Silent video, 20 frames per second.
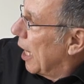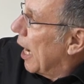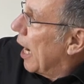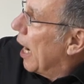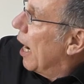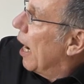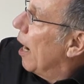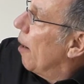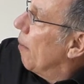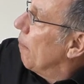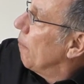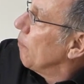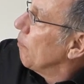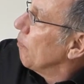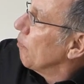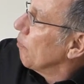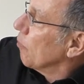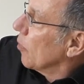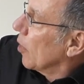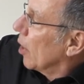And
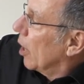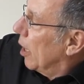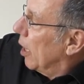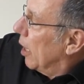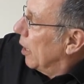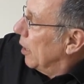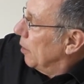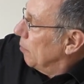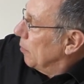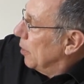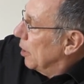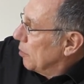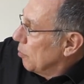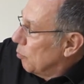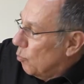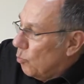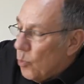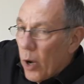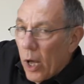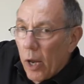it's
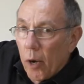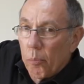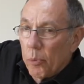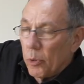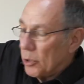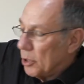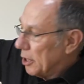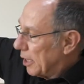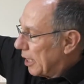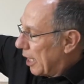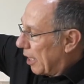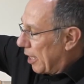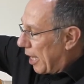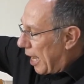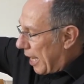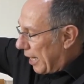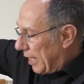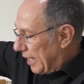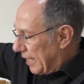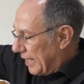well put together,
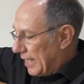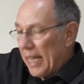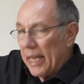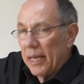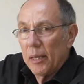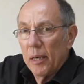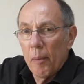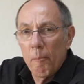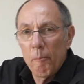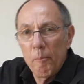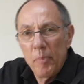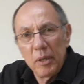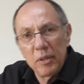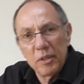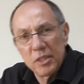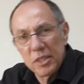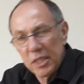and again, built